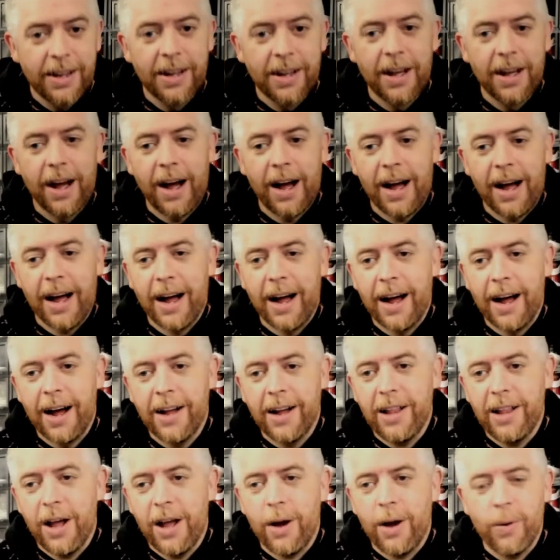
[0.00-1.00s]

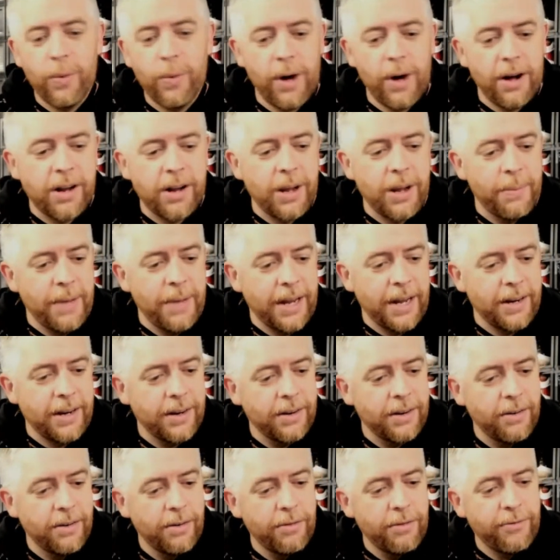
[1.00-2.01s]
Hello, welcome in.
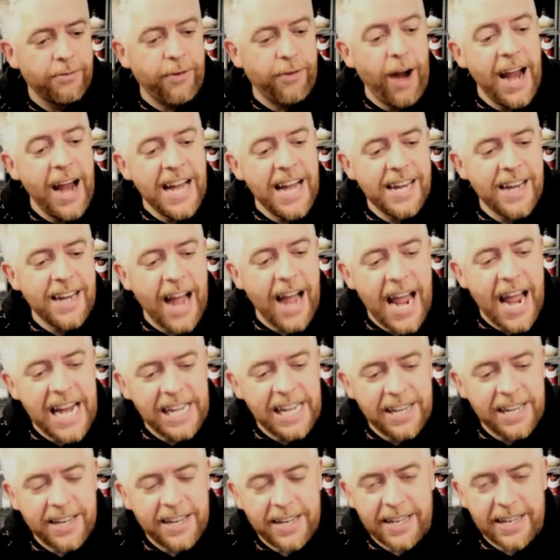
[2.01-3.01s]
Fright
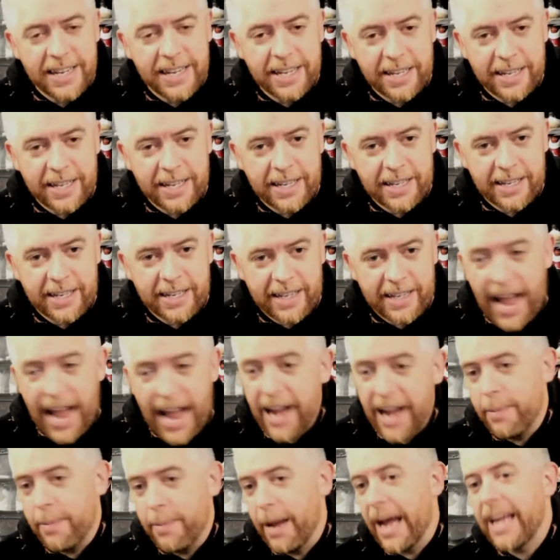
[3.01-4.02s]
Night
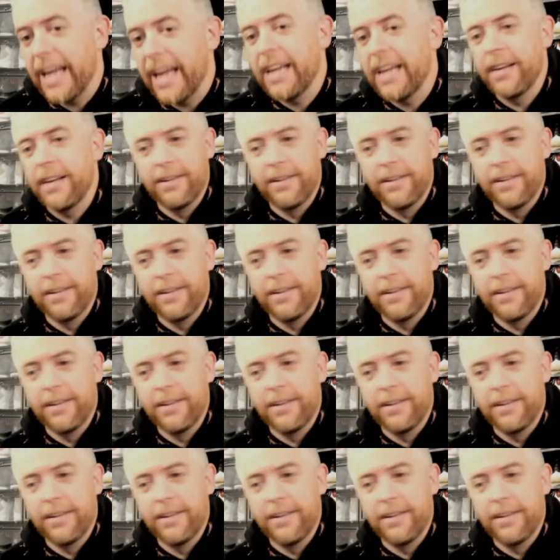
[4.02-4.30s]
Dynamite.